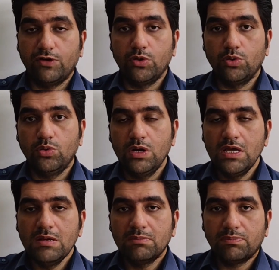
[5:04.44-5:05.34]
flu,
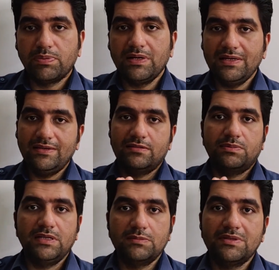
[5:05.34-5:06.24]

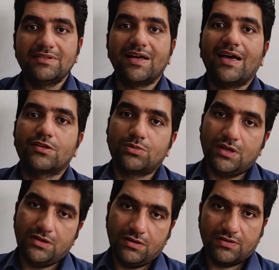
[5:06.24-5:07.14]
please
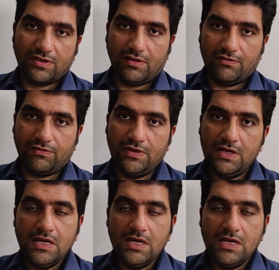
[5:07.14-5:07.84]
isolate yourself.